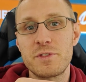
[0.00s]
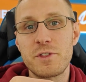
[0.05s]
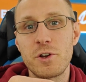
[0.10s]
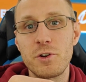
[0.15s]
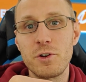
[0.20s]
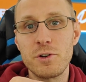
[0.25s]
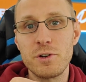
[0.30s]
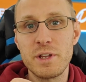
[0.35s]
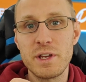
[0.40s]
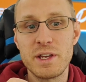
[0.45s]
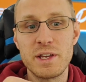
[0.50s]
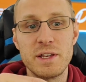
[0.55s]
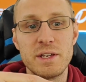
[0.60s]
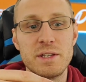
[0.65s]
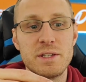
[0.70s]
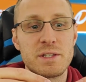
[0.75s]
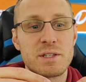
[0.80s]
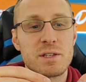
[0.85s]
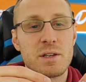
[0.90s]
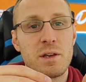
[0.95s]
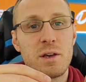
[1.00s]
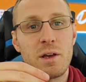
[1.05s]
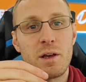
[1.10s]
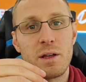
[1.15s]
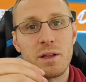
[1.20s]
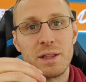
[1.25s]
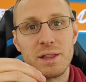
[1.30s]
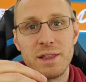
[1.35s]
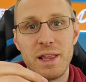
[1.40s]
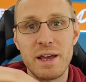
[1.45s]
Third is
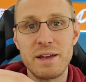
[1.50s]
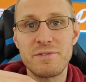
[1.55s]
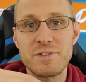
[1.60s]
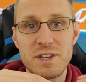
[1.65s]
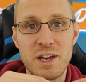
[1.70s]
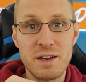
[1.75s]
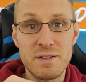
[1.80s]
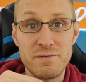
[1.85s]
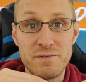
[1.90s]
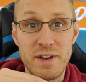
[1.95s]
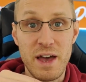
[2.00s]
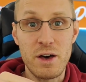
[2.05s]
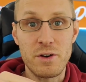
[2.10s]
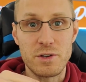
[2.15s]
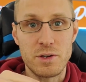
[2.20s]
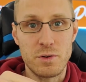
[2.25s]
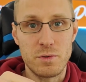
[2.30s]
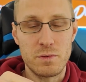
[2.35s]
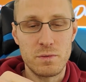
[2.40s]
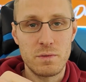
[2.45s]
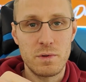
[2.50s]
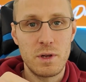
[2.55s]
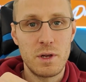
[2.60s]
lifetime value.